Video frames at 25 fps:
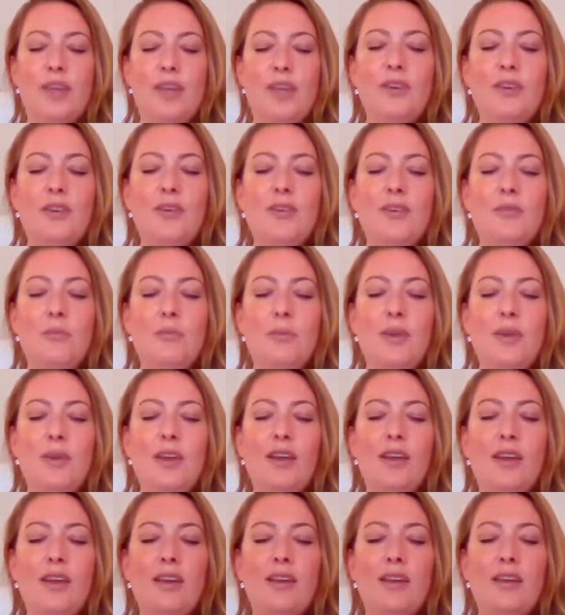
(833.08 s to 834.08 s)
It could
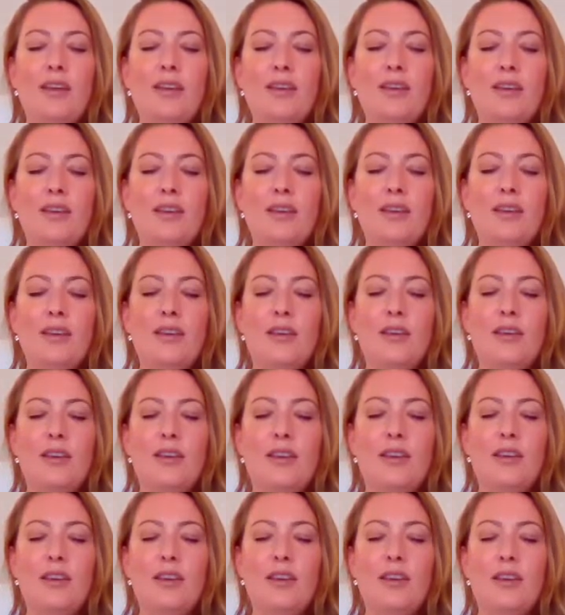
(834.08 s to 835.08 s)
be
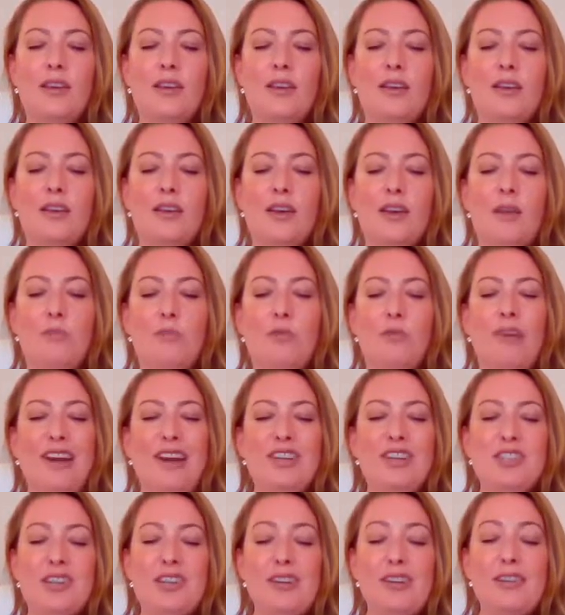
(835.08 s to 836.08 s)
a
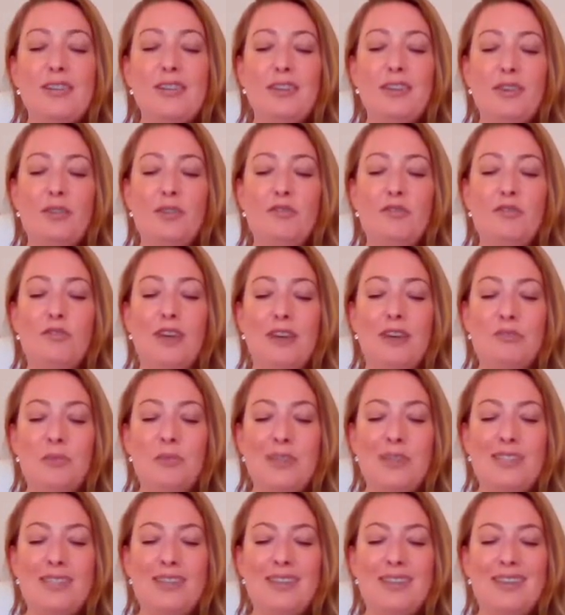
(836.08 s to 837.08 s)
pressure that you've
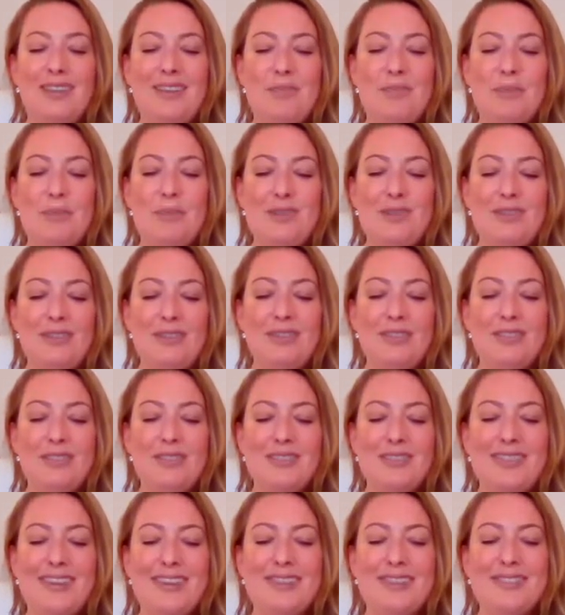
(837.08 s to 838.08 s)
unwittingly put on
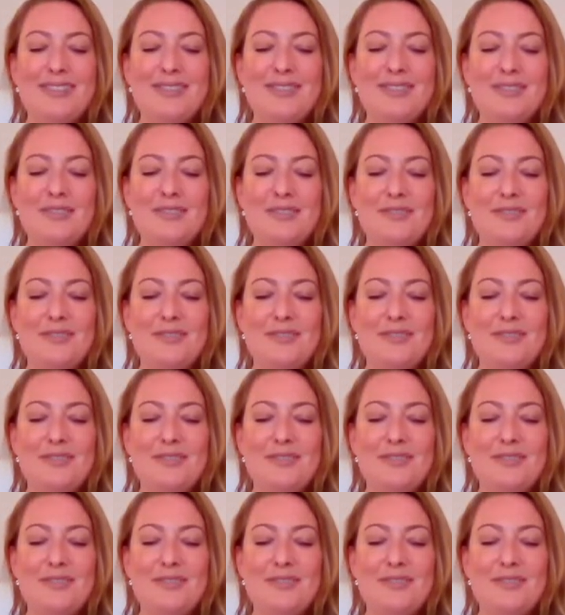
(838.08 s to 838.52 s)
yourself.